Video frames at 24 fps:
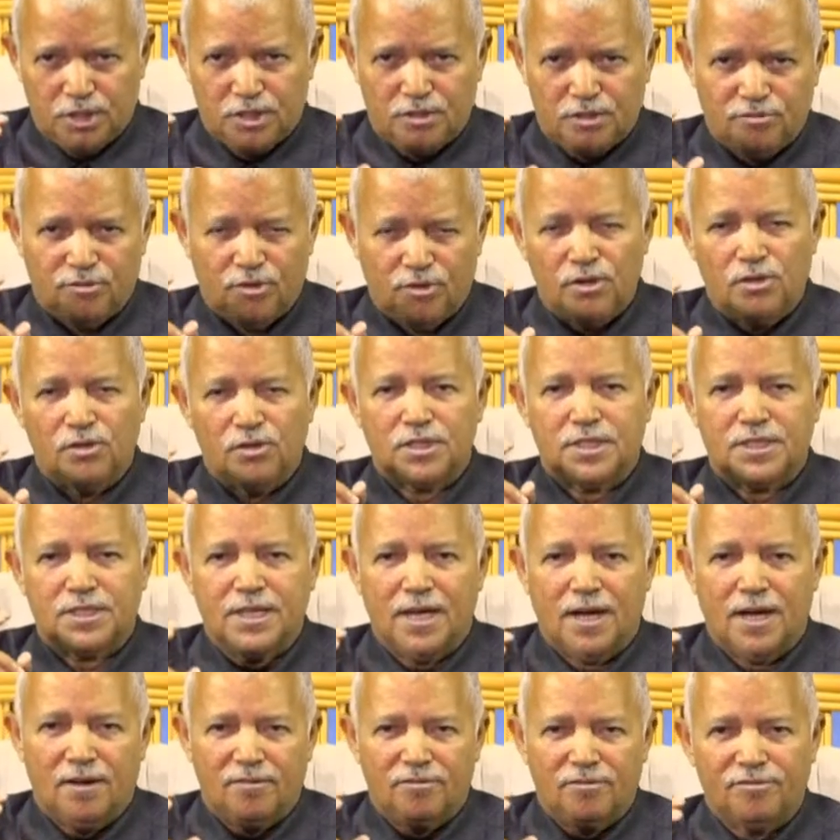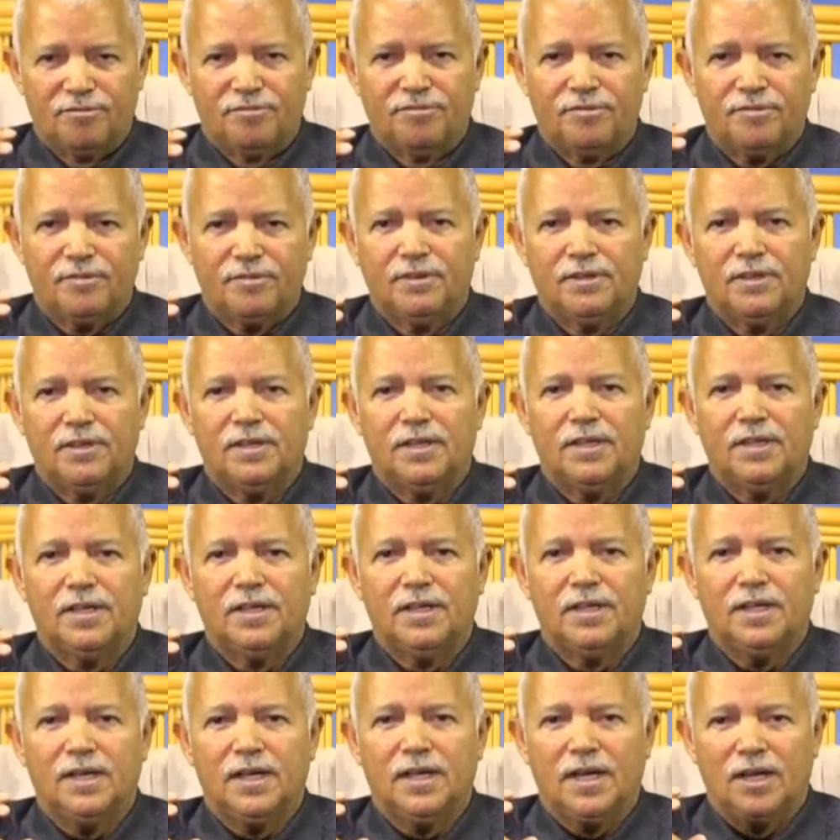for yourself
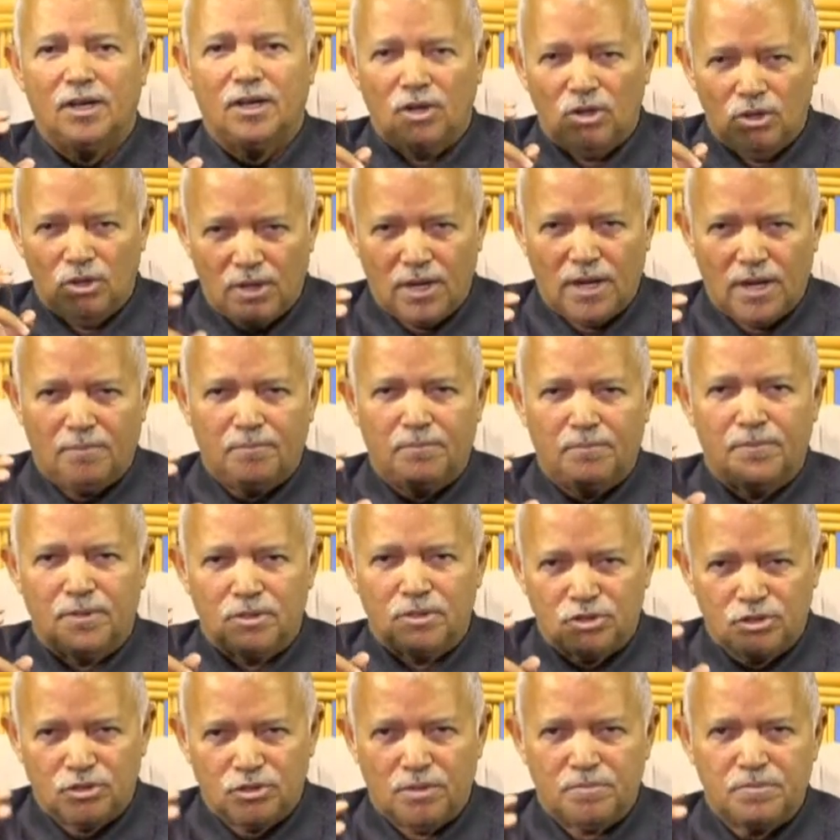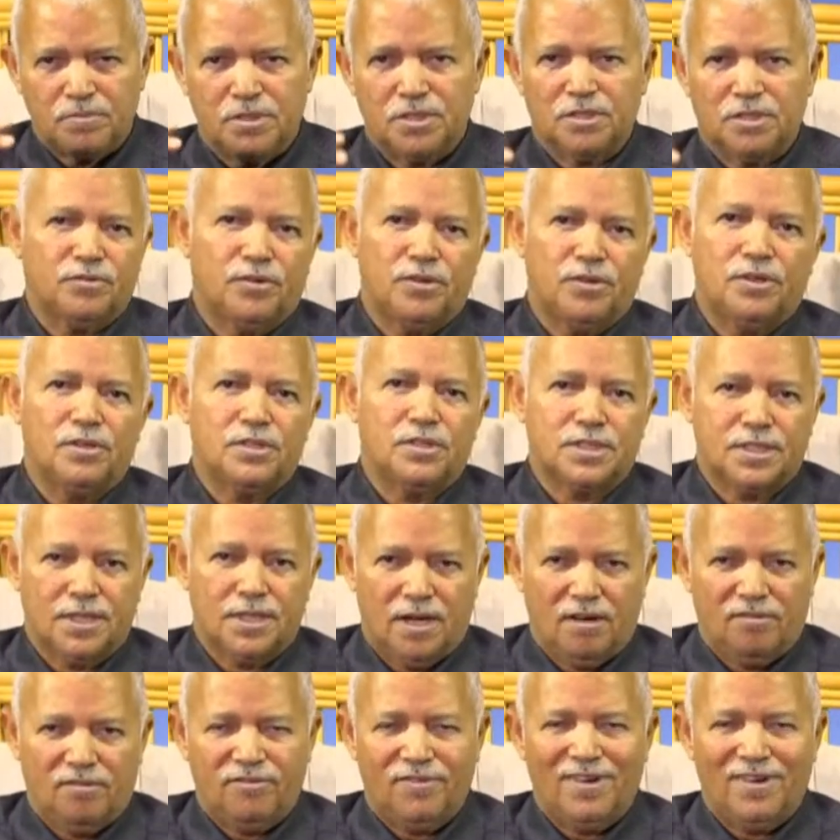and look up the scriptures for
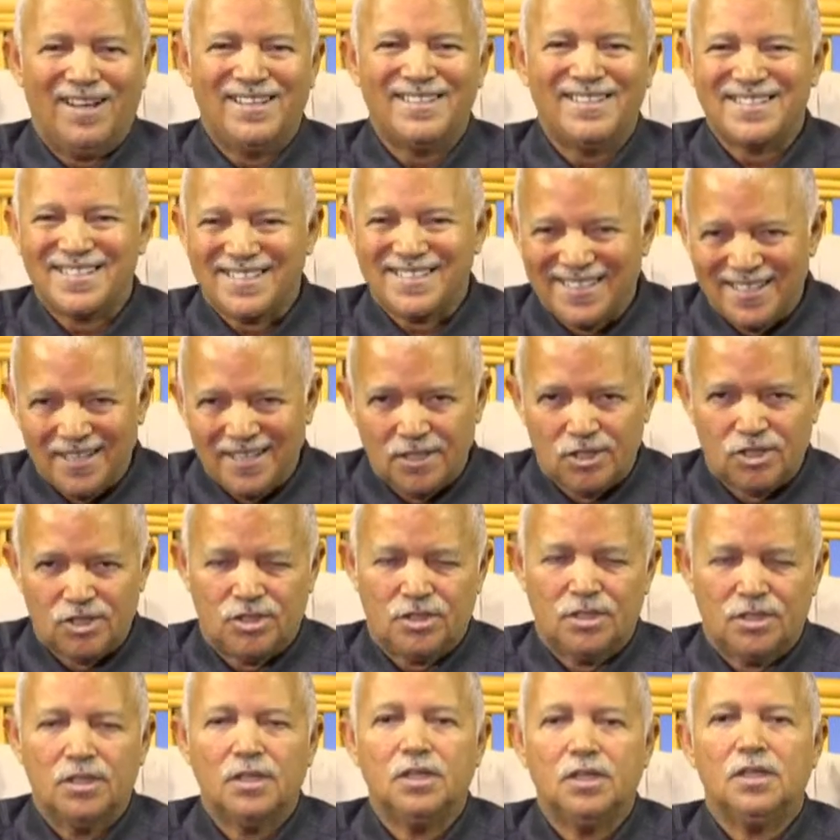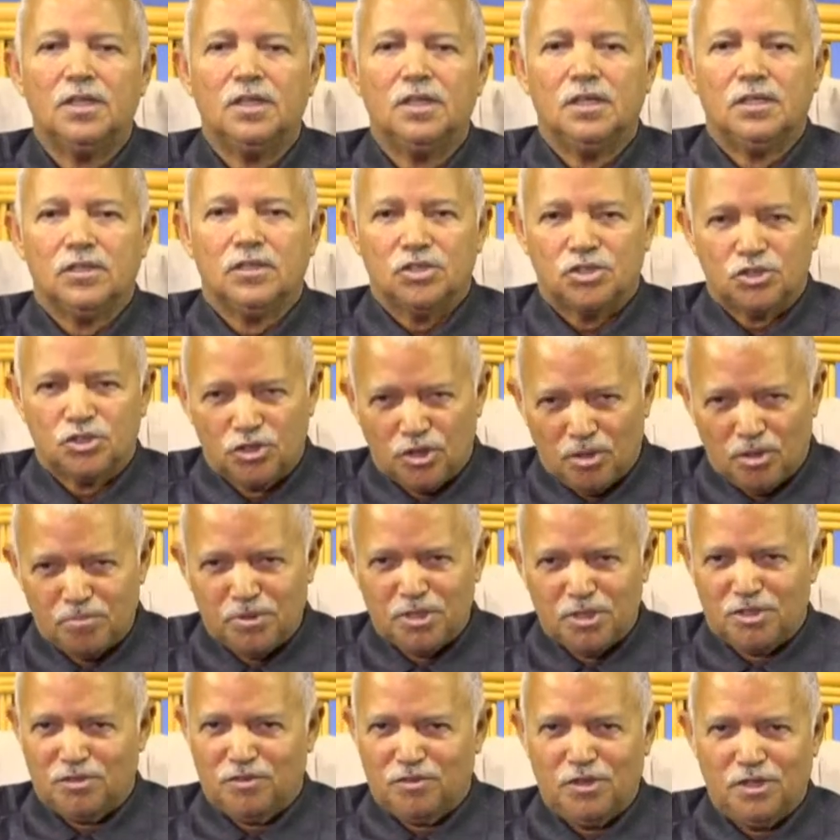yourself and search the
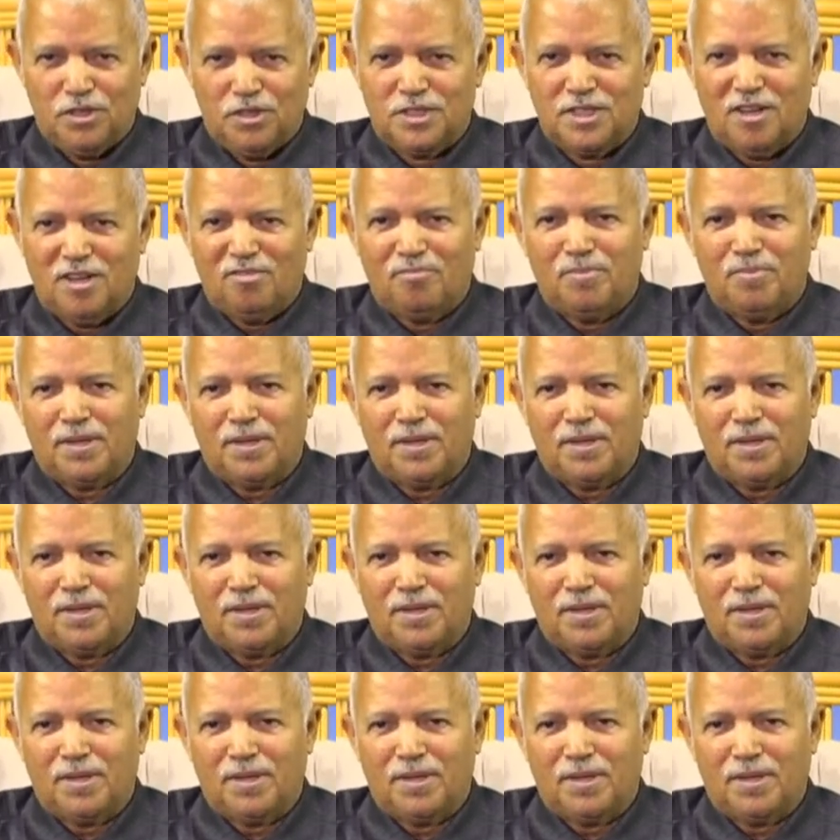scriptures for yourself.